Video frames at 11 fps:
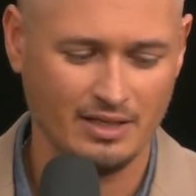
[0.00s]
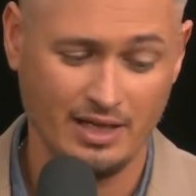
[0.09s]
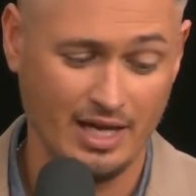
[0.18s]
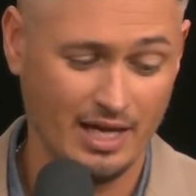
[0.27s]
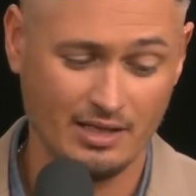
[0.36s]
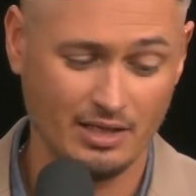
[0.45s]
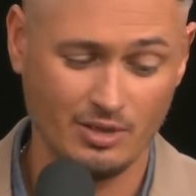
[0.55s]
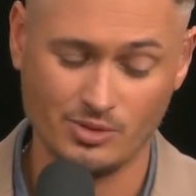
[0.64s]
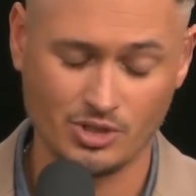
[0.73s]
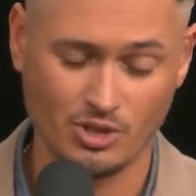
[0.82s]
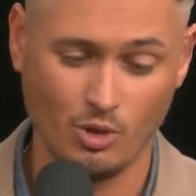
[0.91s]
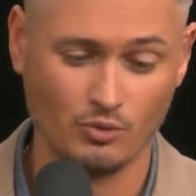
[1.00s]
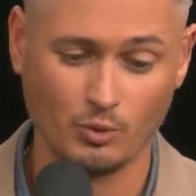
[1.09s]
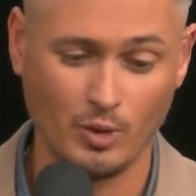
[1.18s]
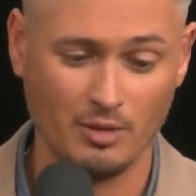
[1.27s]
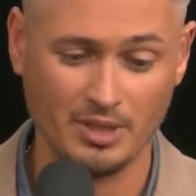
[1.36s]
and it was
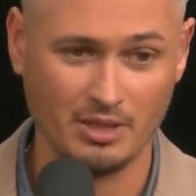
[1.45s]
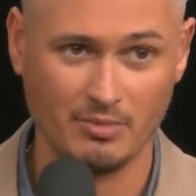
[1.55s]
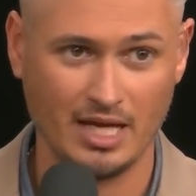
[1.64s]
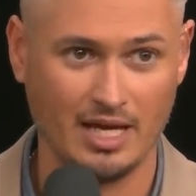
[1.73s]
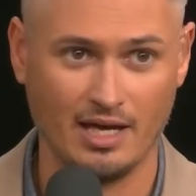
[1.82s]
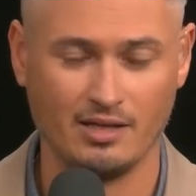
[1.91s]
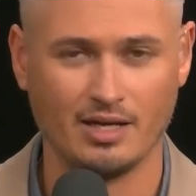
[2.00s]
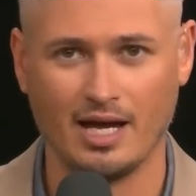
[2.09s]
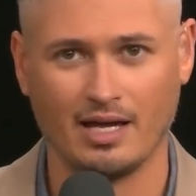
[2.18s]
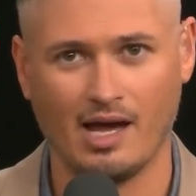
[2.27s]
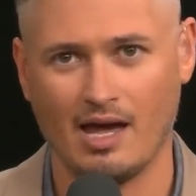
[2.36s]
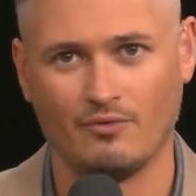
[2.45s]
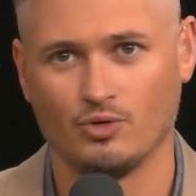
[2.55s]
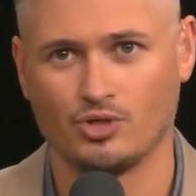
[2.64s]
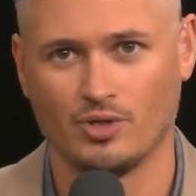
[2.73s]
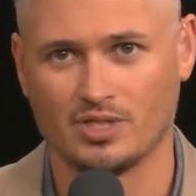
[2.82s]
overwhelming in my head. I, I have no
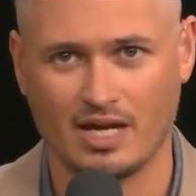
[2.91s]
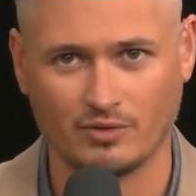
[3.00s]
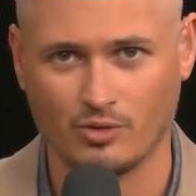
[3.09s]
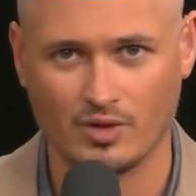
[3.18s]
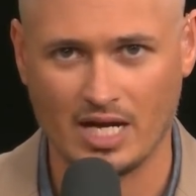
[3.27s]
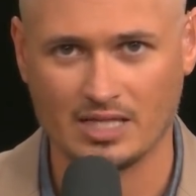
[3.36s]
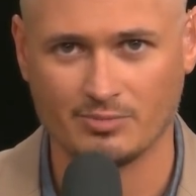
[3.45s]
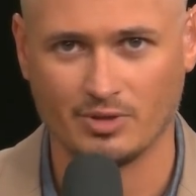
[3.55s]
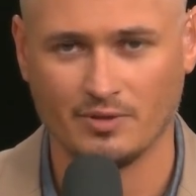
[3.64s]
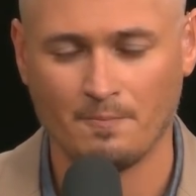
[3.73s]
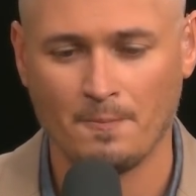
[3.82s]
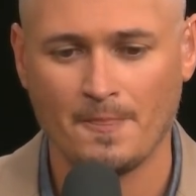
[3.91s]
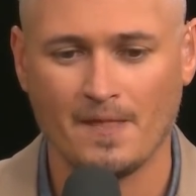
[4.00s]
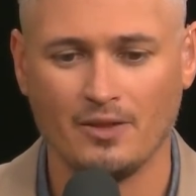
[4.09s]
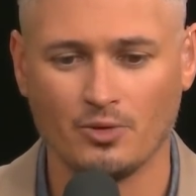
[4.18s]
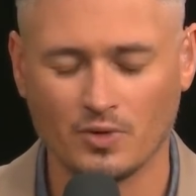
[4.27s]
choice. I have to go to the hospital.
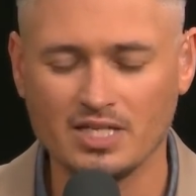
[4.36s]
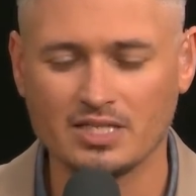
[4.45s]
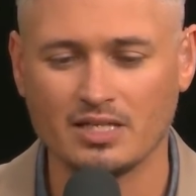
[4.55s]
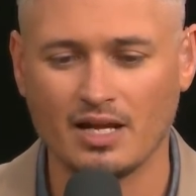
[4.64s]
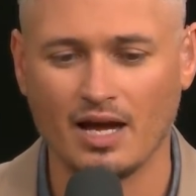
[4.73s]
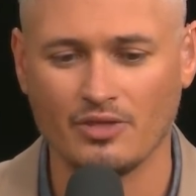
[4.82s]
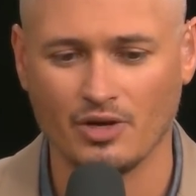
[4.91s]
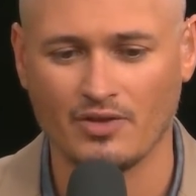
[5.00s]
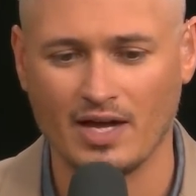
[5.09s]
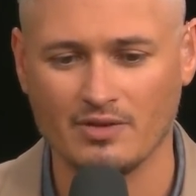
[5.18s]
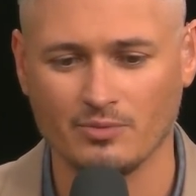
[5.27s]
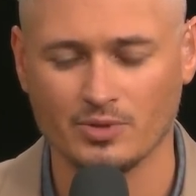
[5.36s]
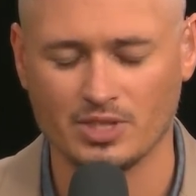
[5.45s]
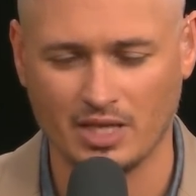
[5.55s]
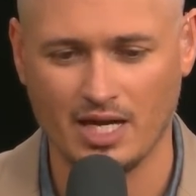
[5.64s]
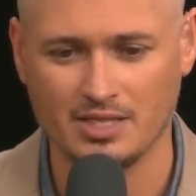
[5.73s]
And the reason I thought that was
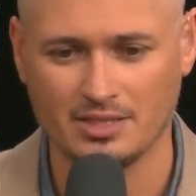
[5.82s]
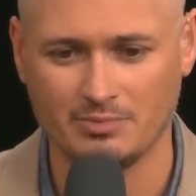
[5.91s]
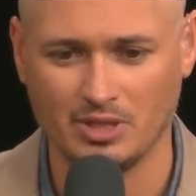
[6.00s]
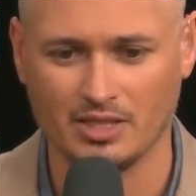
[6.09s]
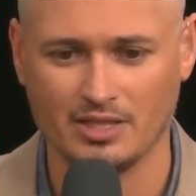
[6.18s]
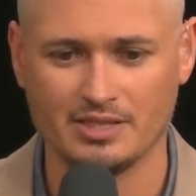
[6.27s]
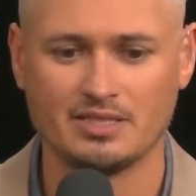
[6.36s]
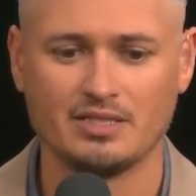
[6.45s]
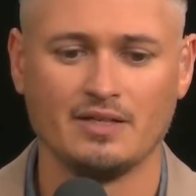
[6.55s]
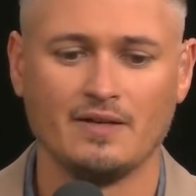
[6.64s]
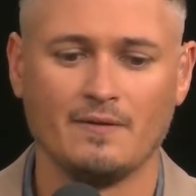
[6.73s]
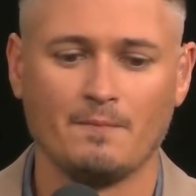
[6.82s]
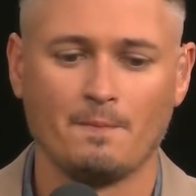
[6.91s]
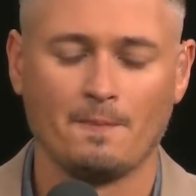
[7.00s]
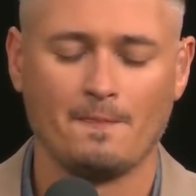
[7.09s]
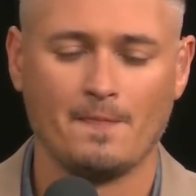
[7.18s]
the case is because,
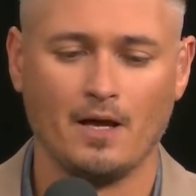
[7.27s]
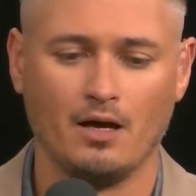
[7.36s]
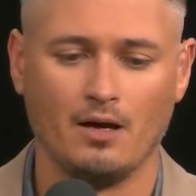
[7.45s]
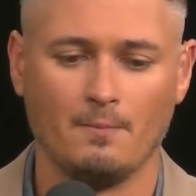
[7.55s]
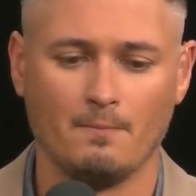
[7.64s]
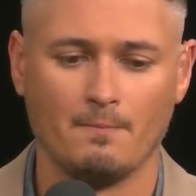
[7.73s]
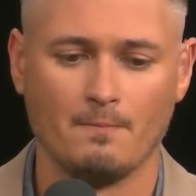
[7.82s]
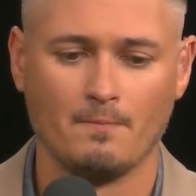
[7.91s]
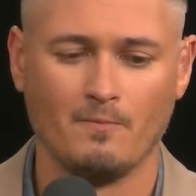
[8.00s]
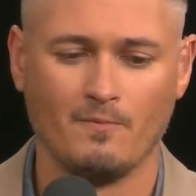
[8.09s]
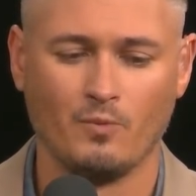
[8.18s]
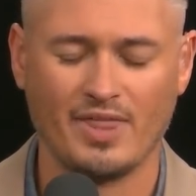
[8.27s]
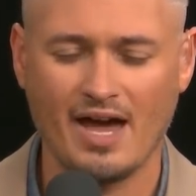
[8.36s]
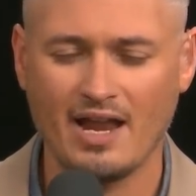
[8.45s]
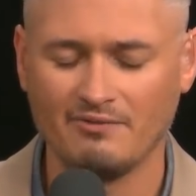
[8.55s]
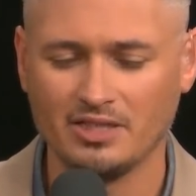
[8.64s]
um,
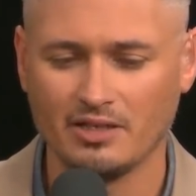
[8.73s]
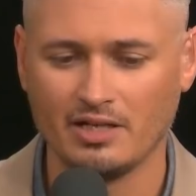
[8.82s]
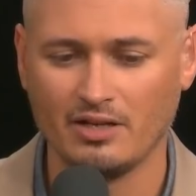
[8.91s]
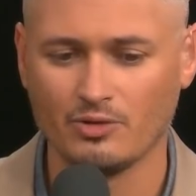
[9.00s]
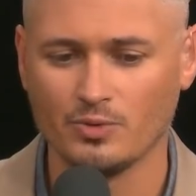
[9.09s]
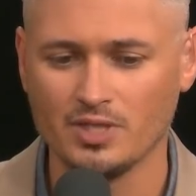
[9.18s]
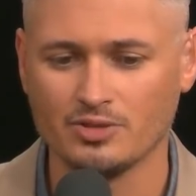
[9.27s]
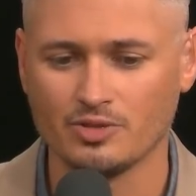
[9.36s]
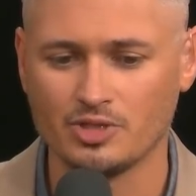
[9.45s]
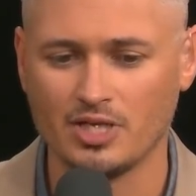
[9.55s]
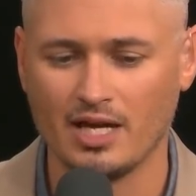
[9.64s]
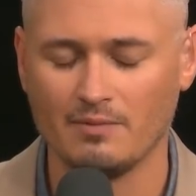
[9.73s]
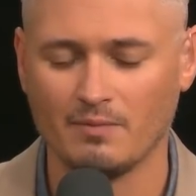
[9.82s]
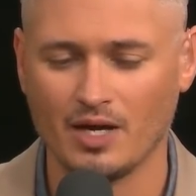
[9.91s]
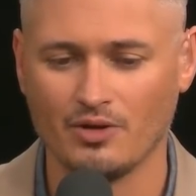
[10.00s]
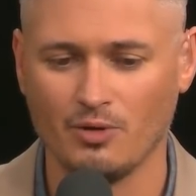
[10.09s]
without having done any of the research yet,
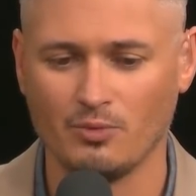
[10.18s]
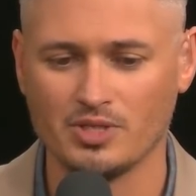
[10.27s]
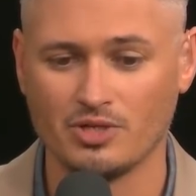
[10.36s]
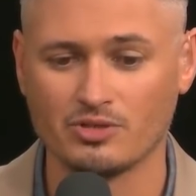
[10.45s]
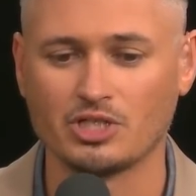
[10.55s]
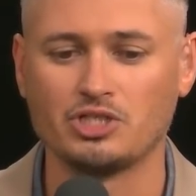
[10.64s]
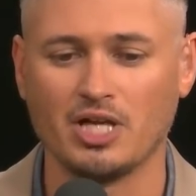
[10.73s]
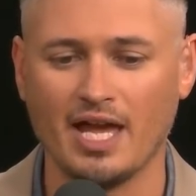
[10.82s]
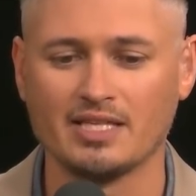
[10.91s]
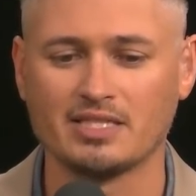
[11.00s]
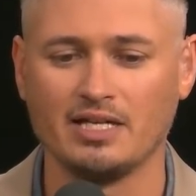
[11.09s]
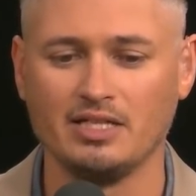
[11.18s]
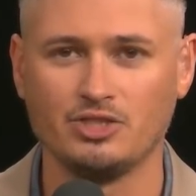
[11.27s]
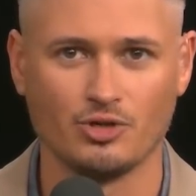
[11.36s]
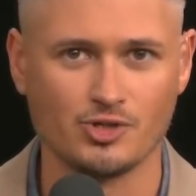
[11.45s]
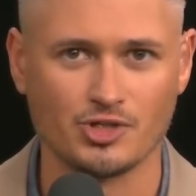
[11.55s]
my thought was there's a chance I need
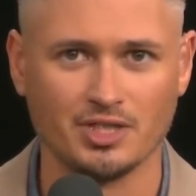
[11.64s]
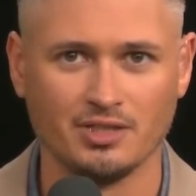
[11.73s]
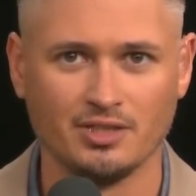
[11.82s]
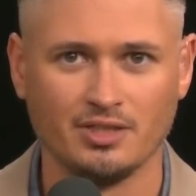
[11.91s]
surgery.